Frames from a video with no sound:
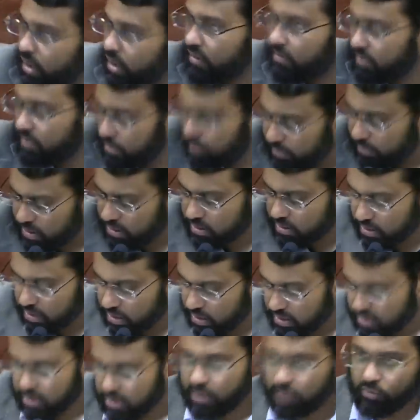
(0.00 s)
of them, but
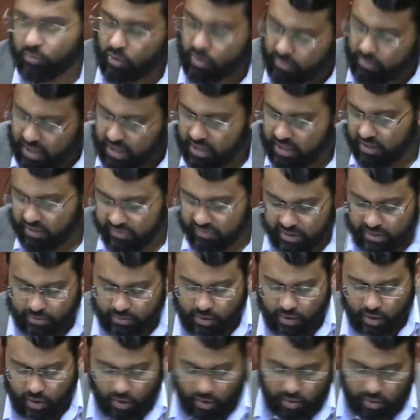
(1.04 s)
some or many of
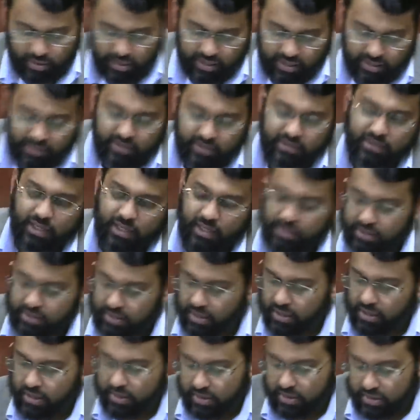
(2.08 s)
them are like this. And
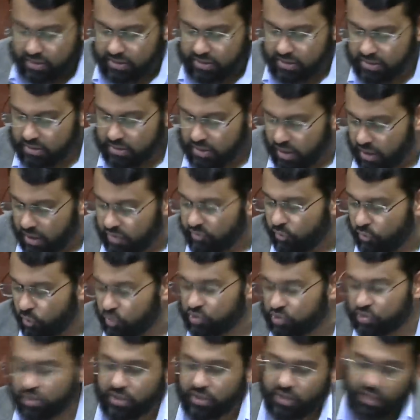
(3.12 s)
this is
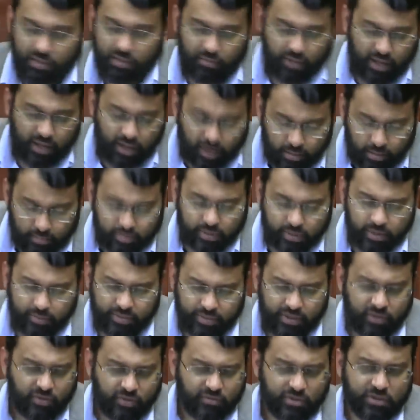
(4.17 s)
unfortunately, in my humble
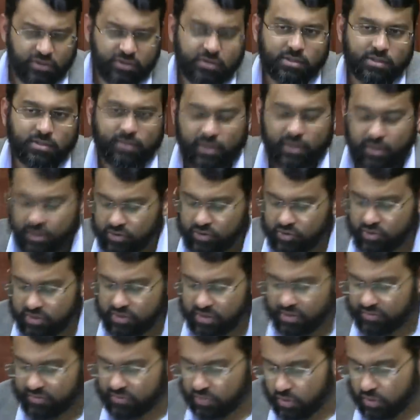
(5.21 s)
opinion, you've listened to my lectures
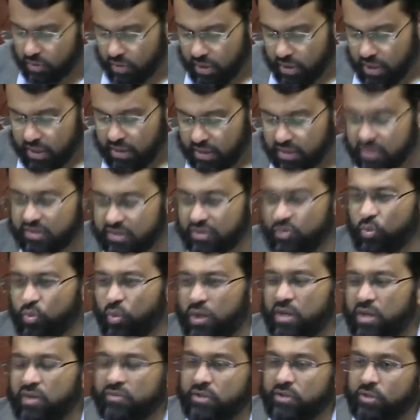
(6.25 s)
enough to know, this is
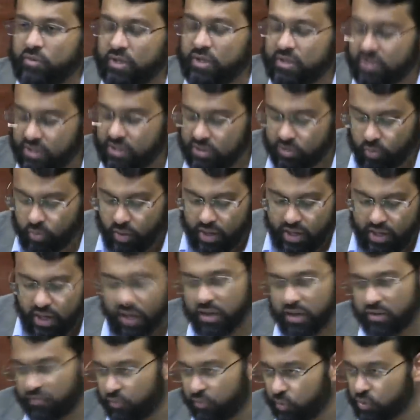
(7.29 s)
one of the reasons why,
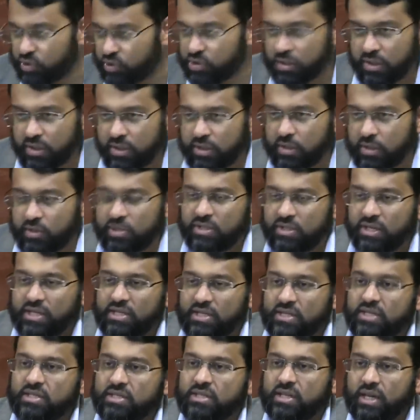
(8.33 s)
unfortunately, there is a
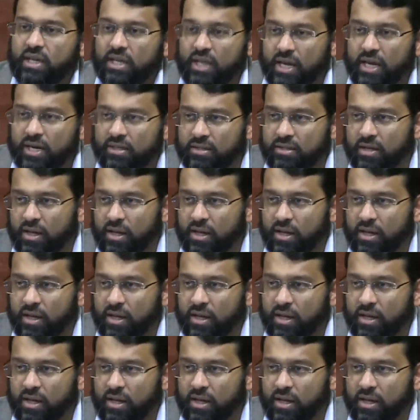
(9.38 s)
disconnect